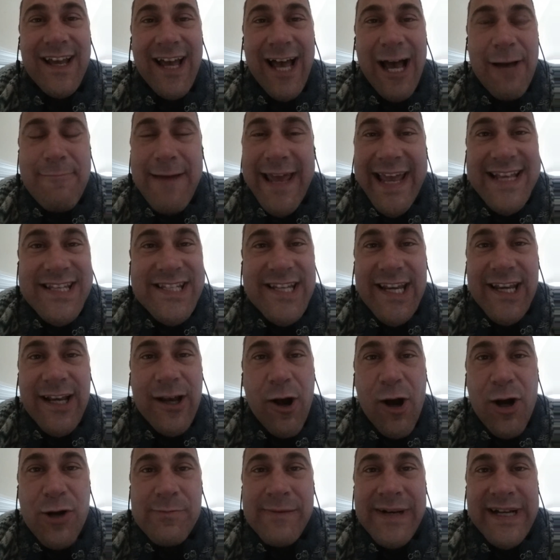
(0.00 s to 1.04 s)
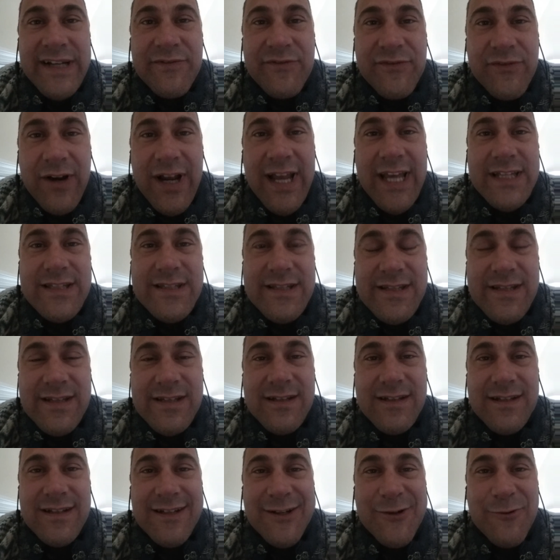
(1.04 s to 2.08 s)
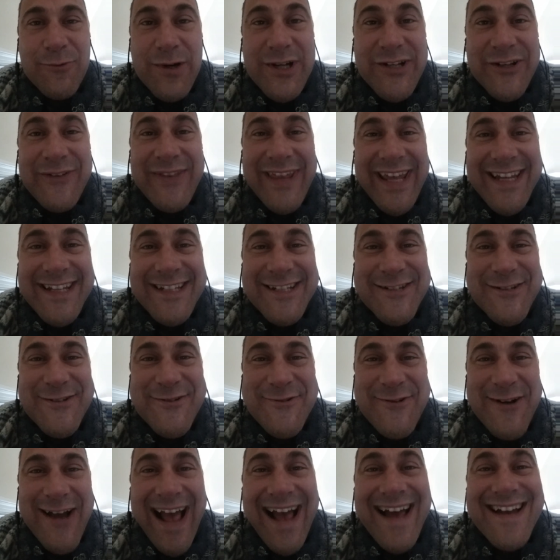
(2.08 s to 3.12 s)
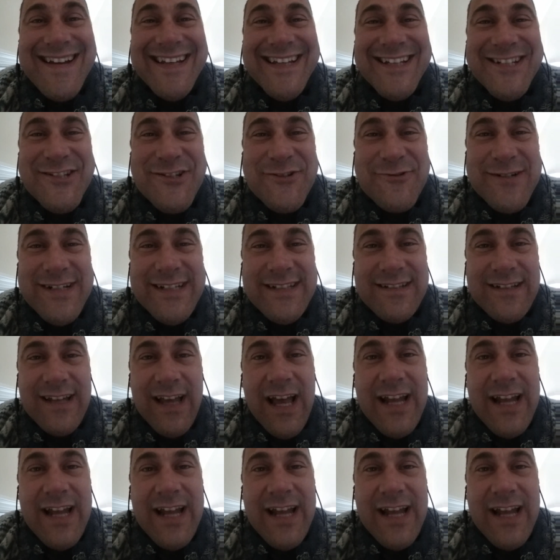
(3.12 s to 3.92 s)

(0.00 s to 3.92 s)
I'm asking all my friends, what do they do? How do you do it?